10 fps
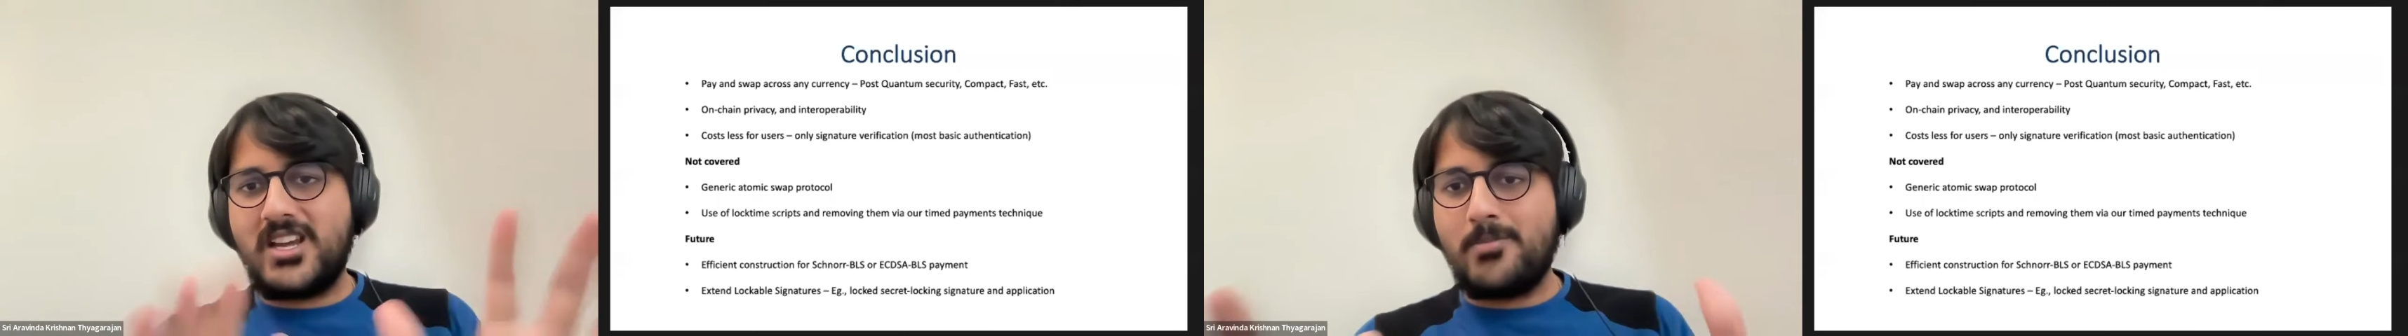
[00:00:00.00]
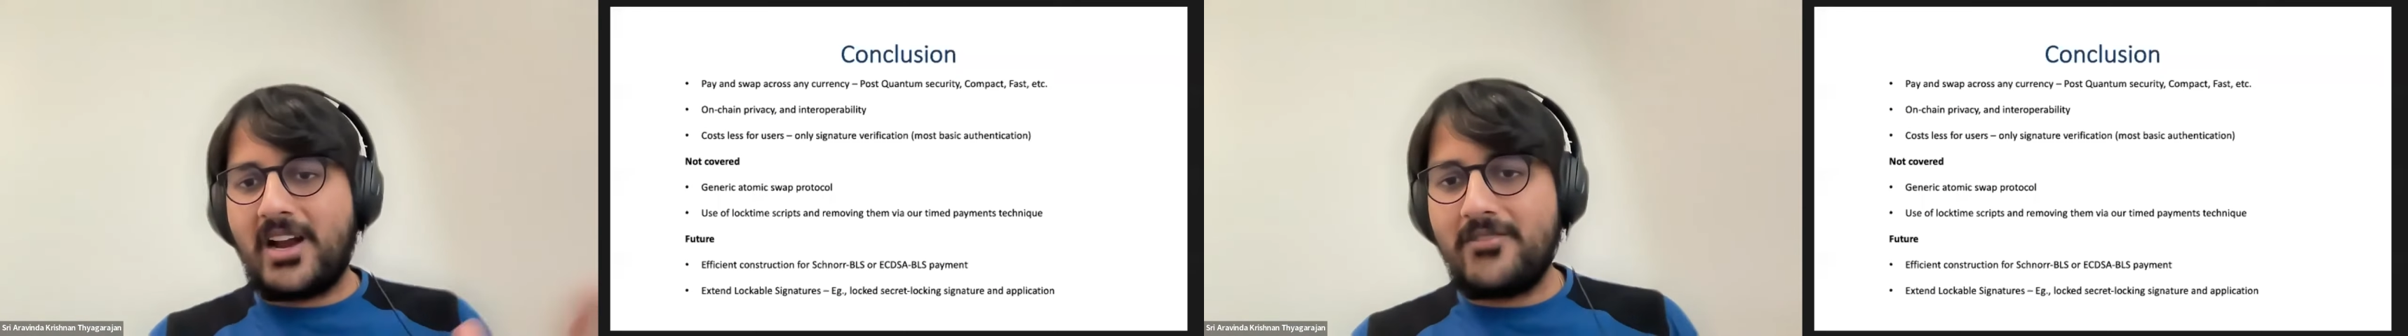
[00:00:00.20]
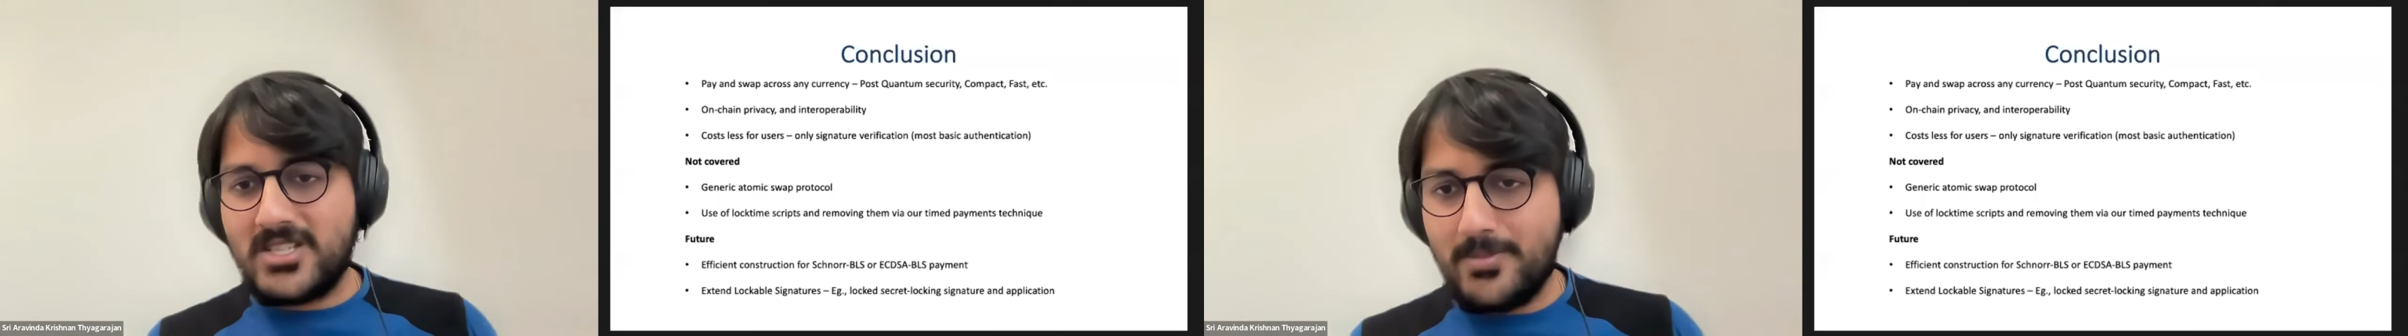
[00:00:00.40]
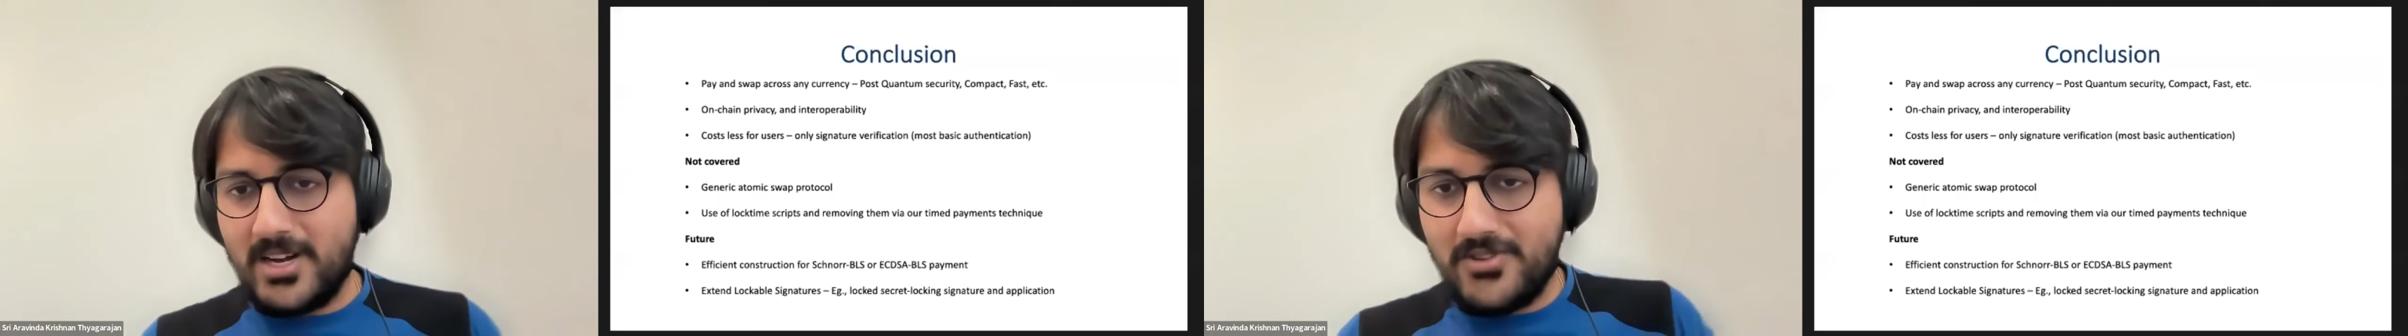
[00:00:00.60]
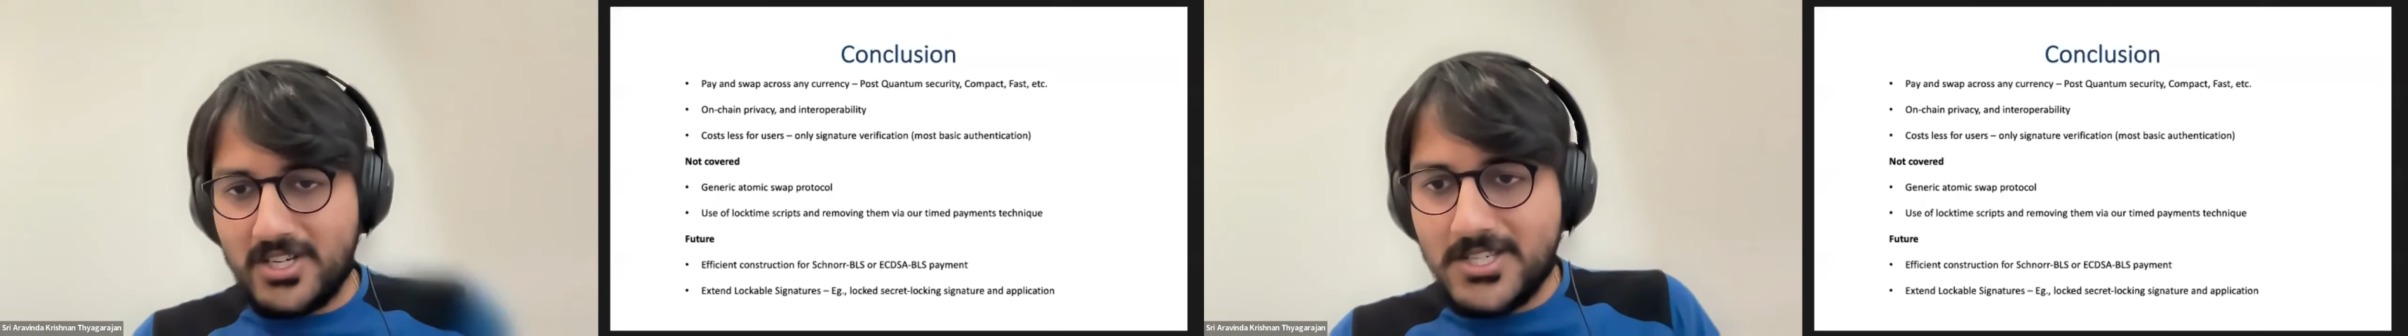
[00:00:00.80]
and privacy
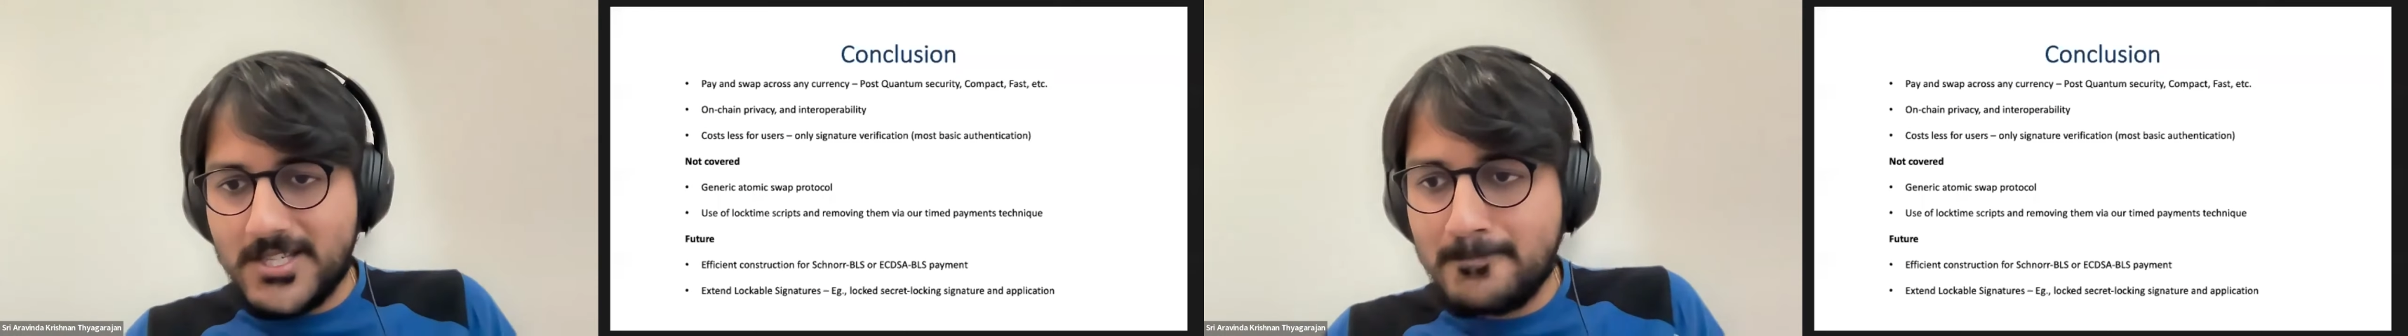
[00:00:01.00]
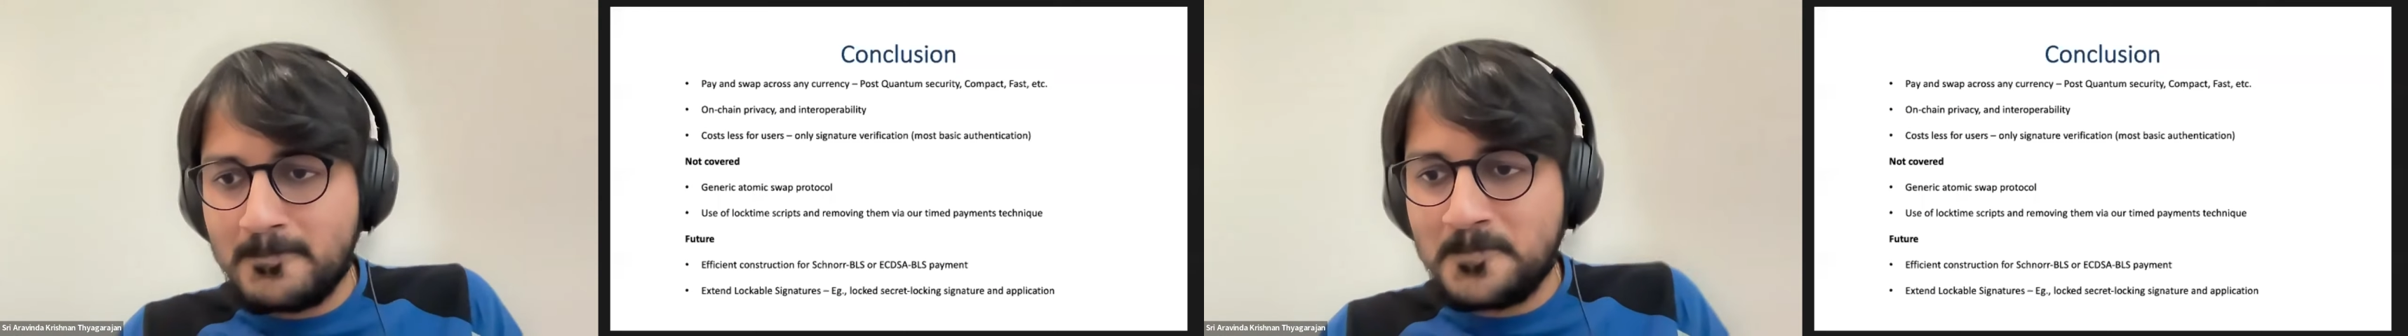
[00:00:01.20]
benefits.